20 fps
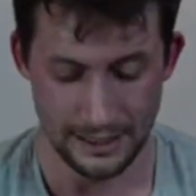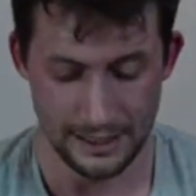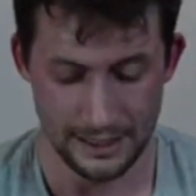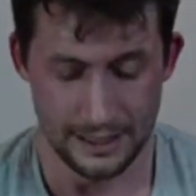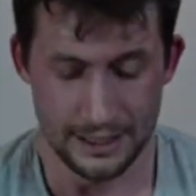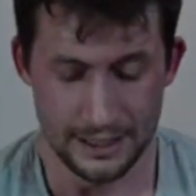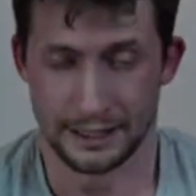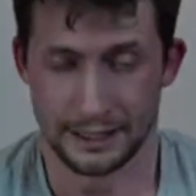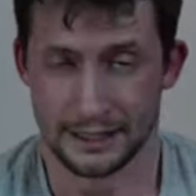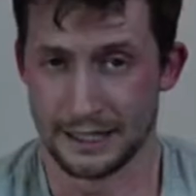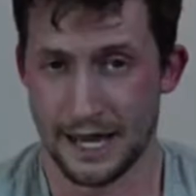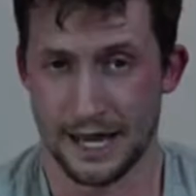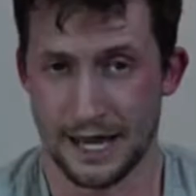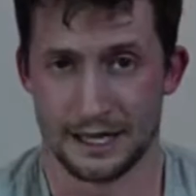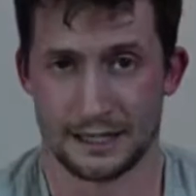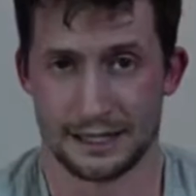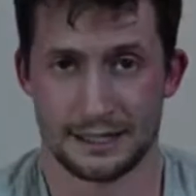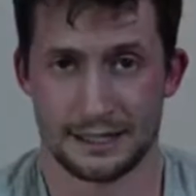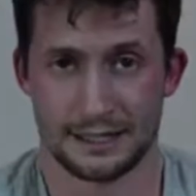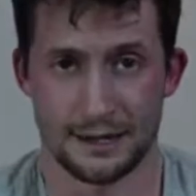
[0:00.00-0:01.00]
Yeah, I
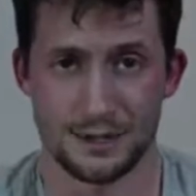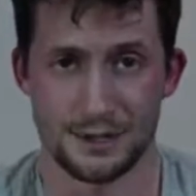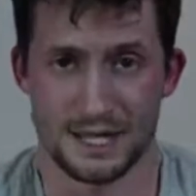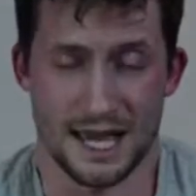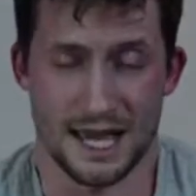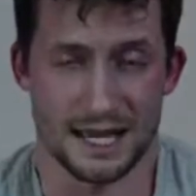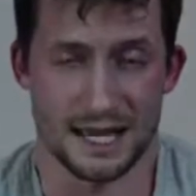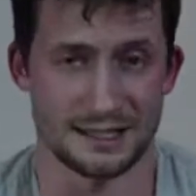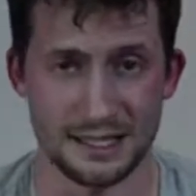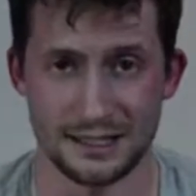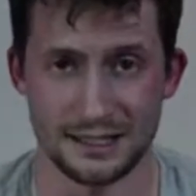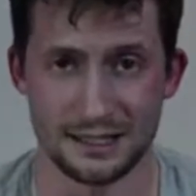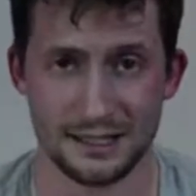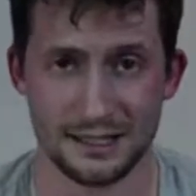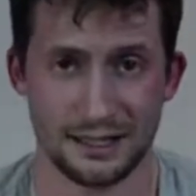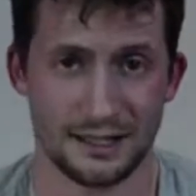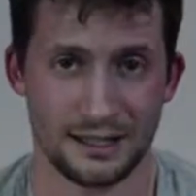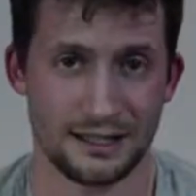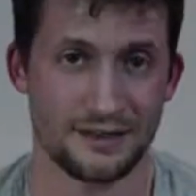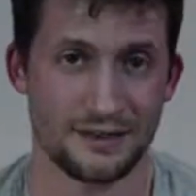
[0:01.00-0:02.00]
mean, that's it.
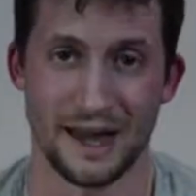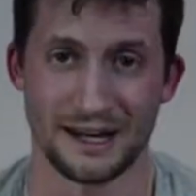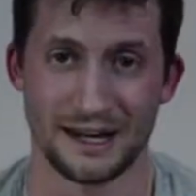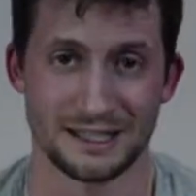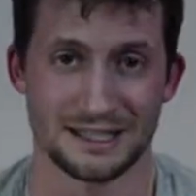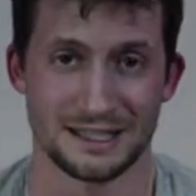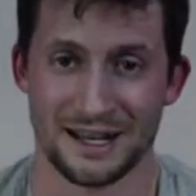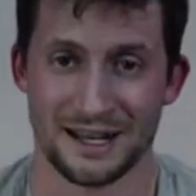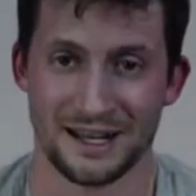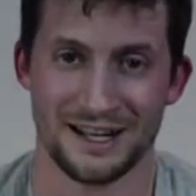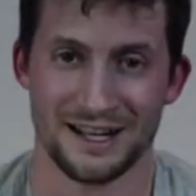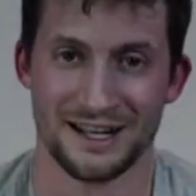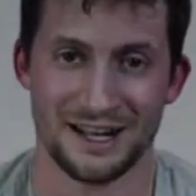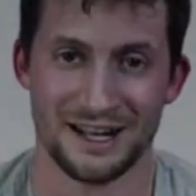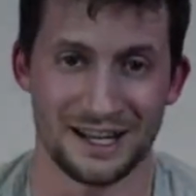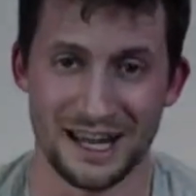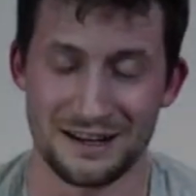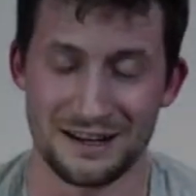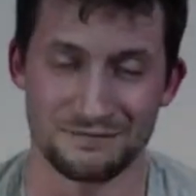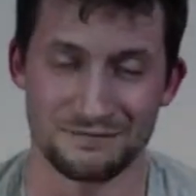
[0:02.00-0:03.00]
Thanks again
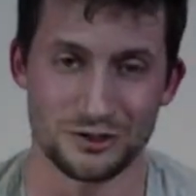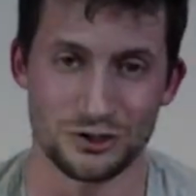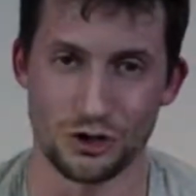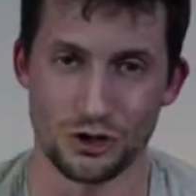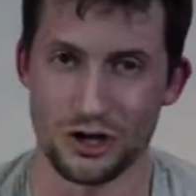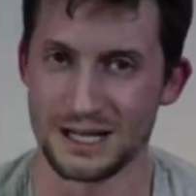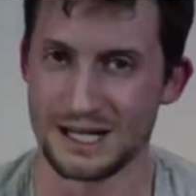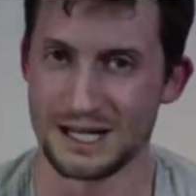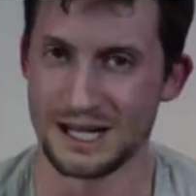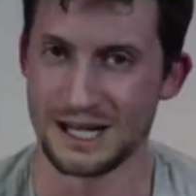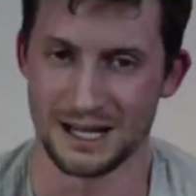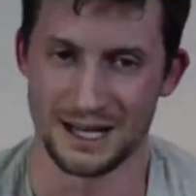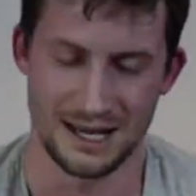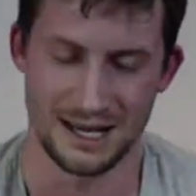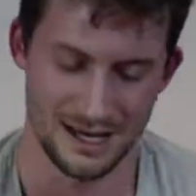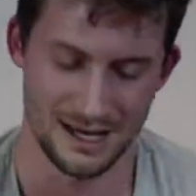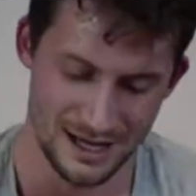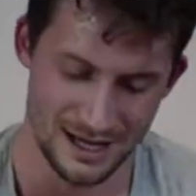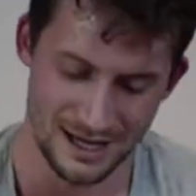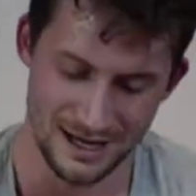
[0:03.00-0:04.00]
for joining.
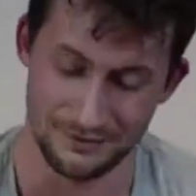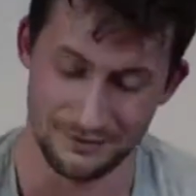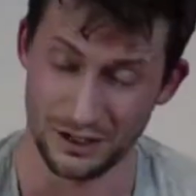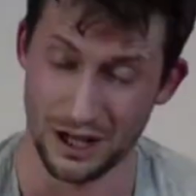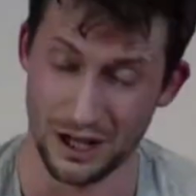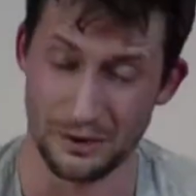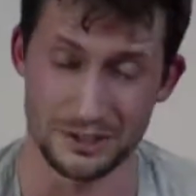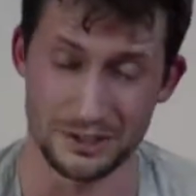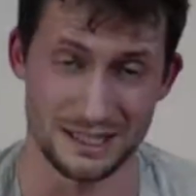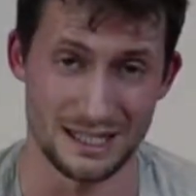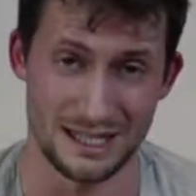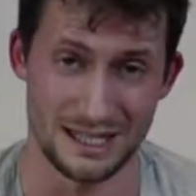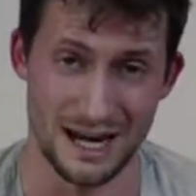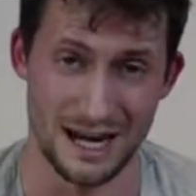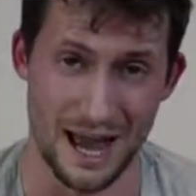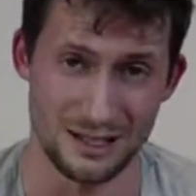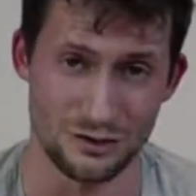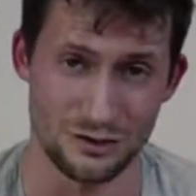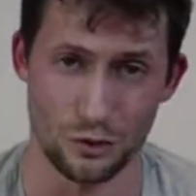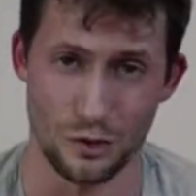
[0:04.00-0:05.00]
If you like what you're seeing, as
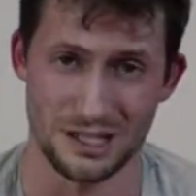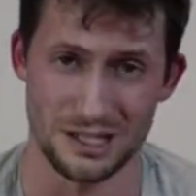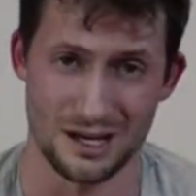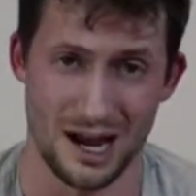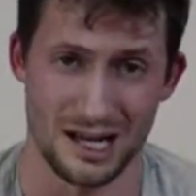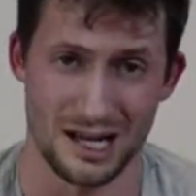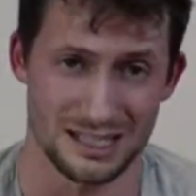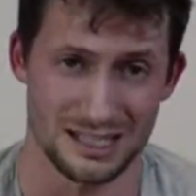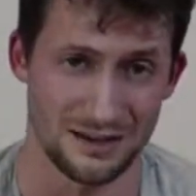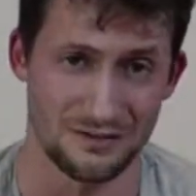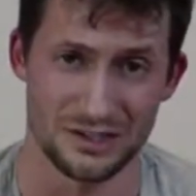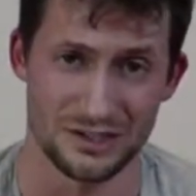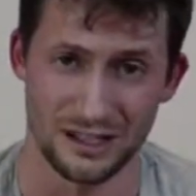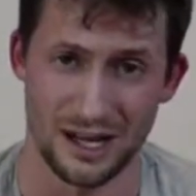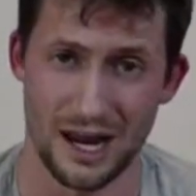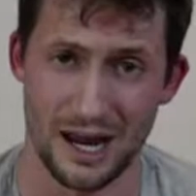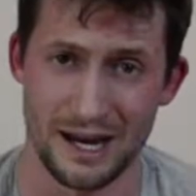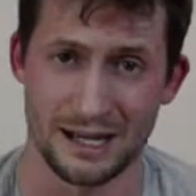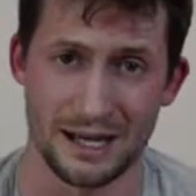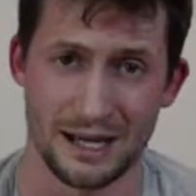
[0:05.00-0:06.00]
always, guys, give us a like,
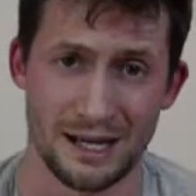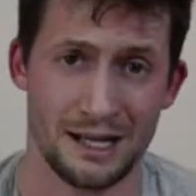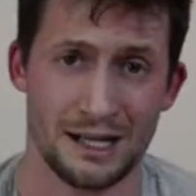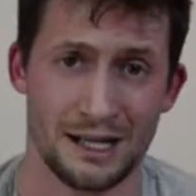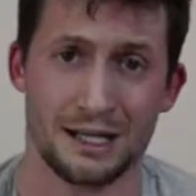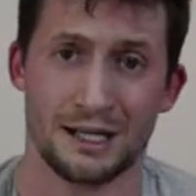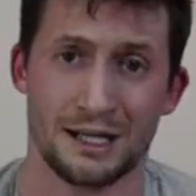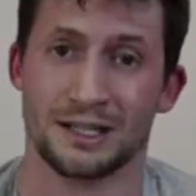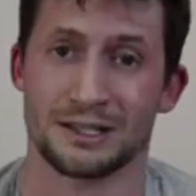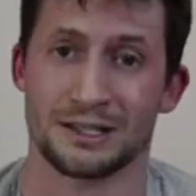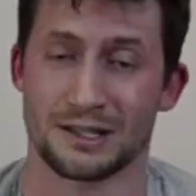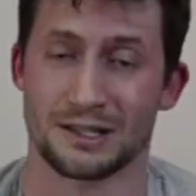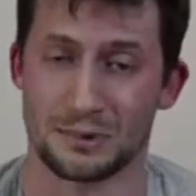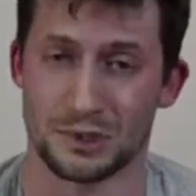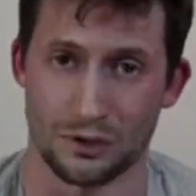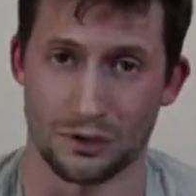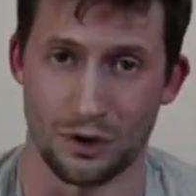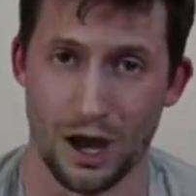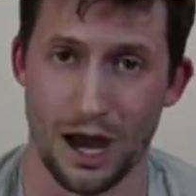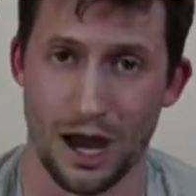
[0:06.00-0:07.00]

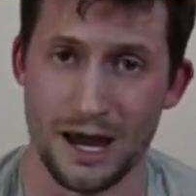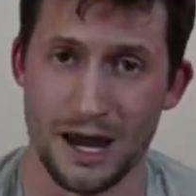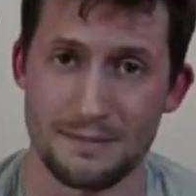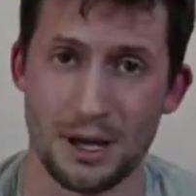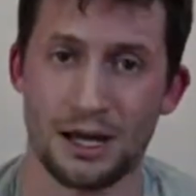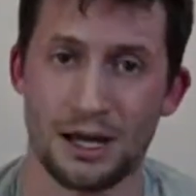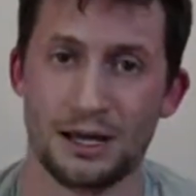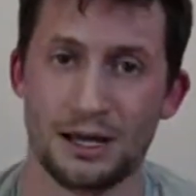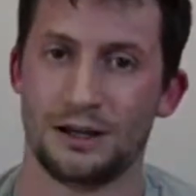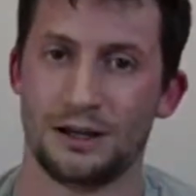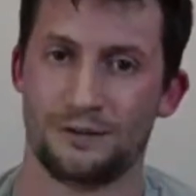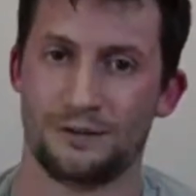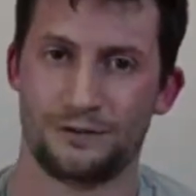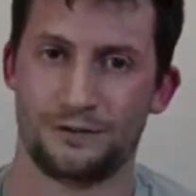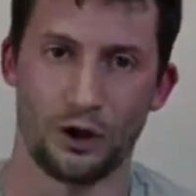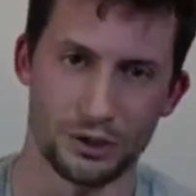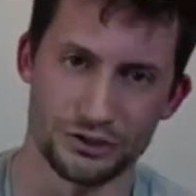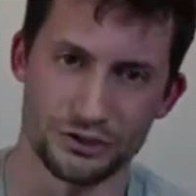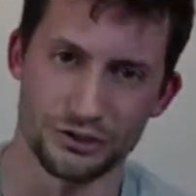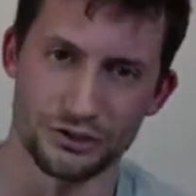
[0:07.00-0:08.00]
subscribe, follow us
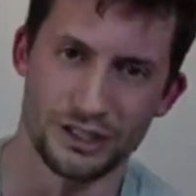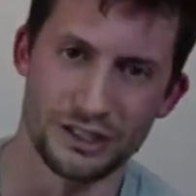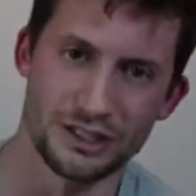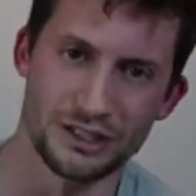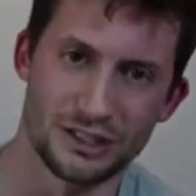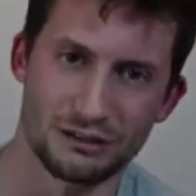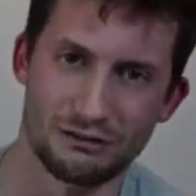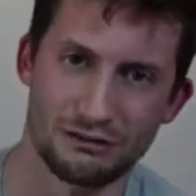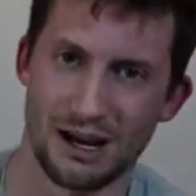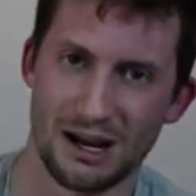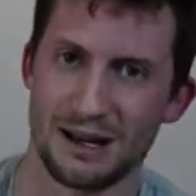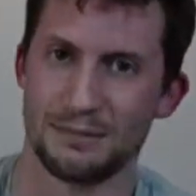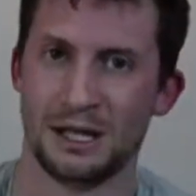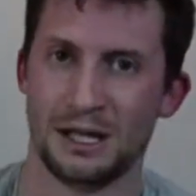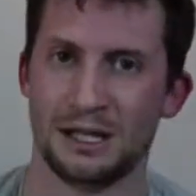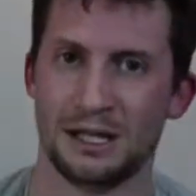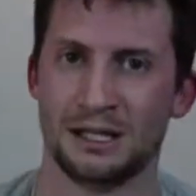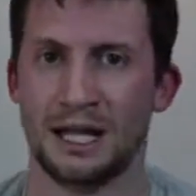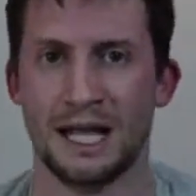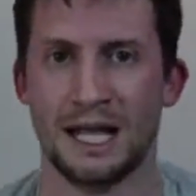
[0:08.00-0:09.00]
on Instagram.
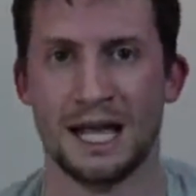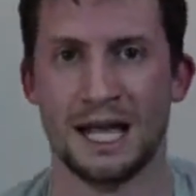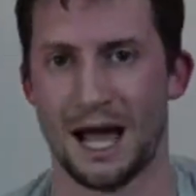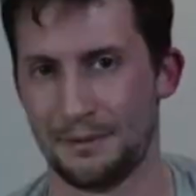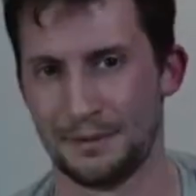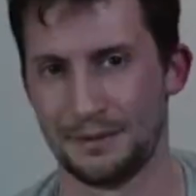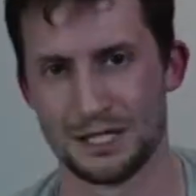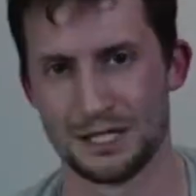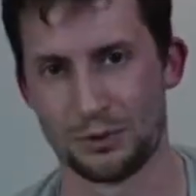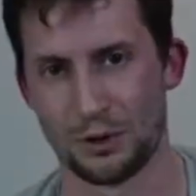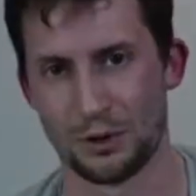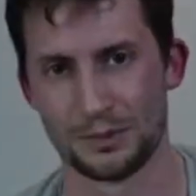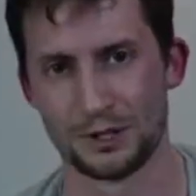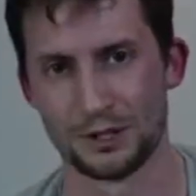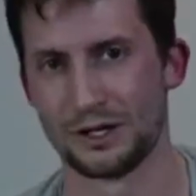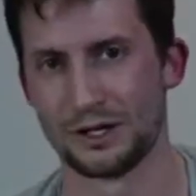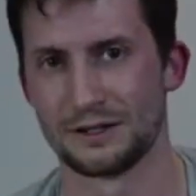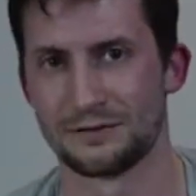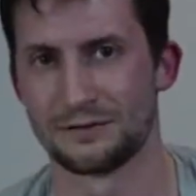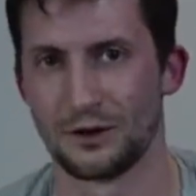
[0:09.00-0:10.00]
I mean, you're probably already
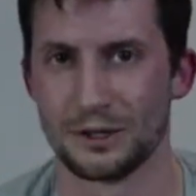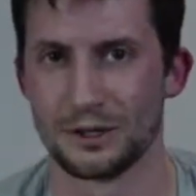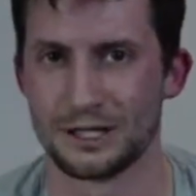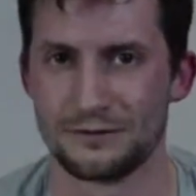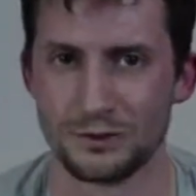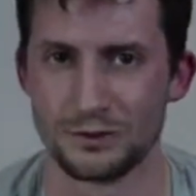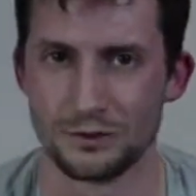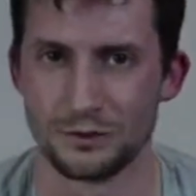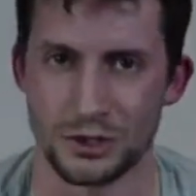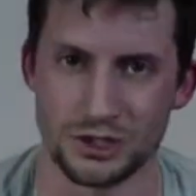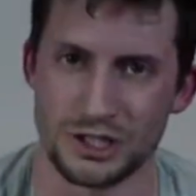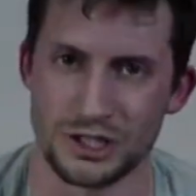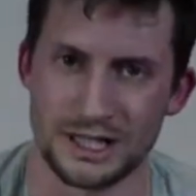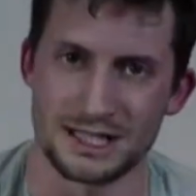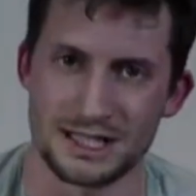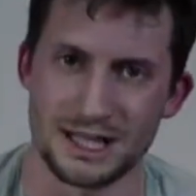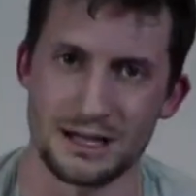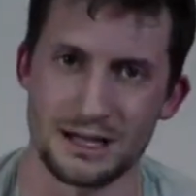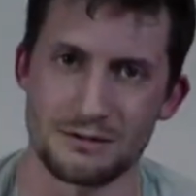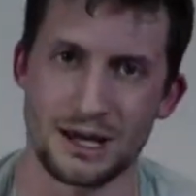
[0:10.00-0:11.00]
following if you're watching this
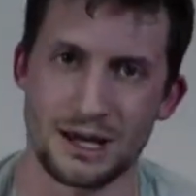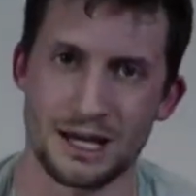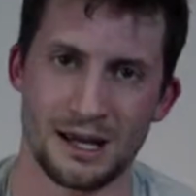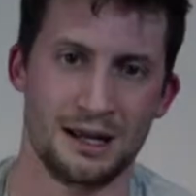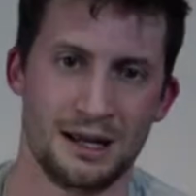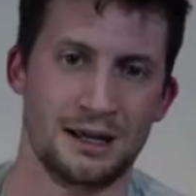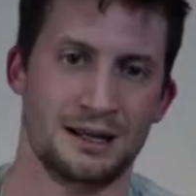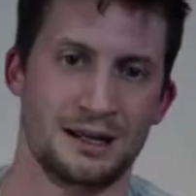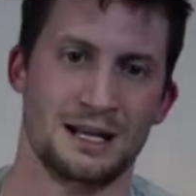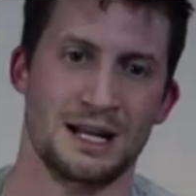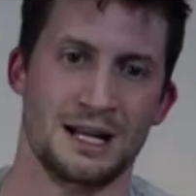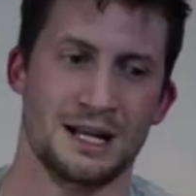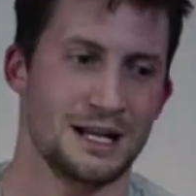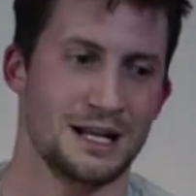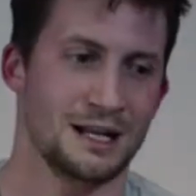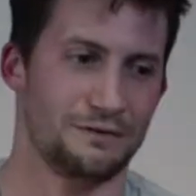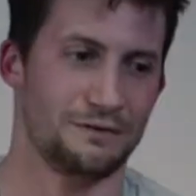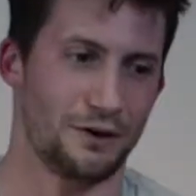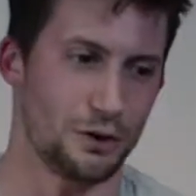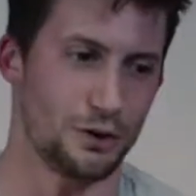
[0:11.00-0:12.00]
anyway. Follow
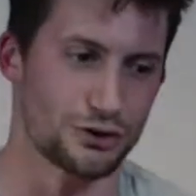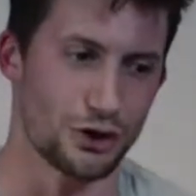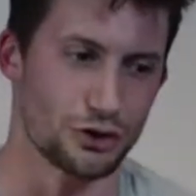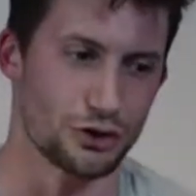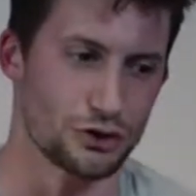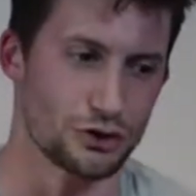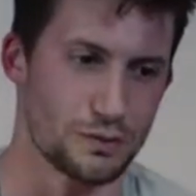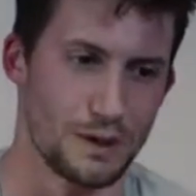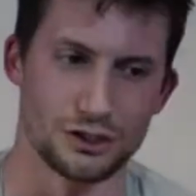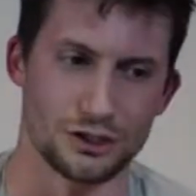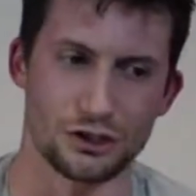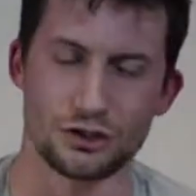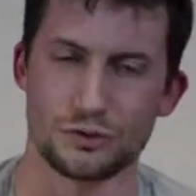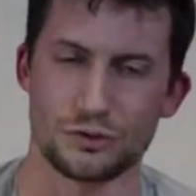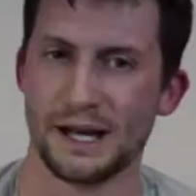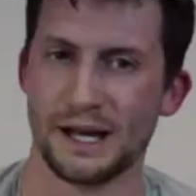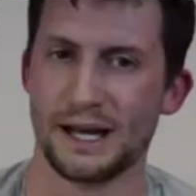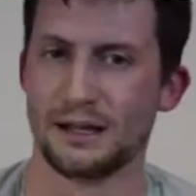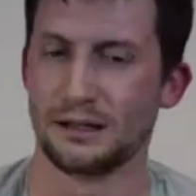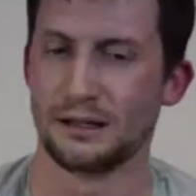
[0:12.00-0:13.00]
us on Twitch as
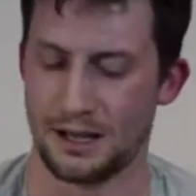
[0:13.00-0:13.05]
well.